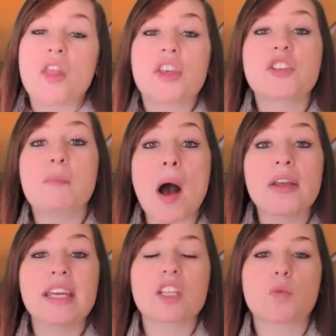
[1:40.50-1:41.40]
The
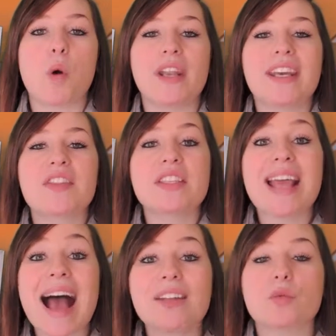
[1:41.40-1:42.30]
small hand is pointing at the
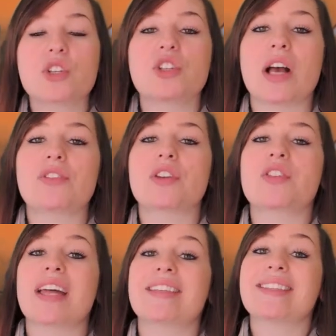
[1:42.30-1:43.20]
10, which tells us
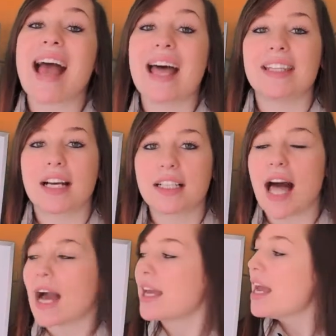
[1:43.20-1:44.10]
that it's 10
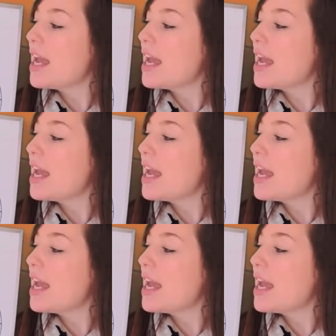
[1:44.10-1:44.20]
o'clock.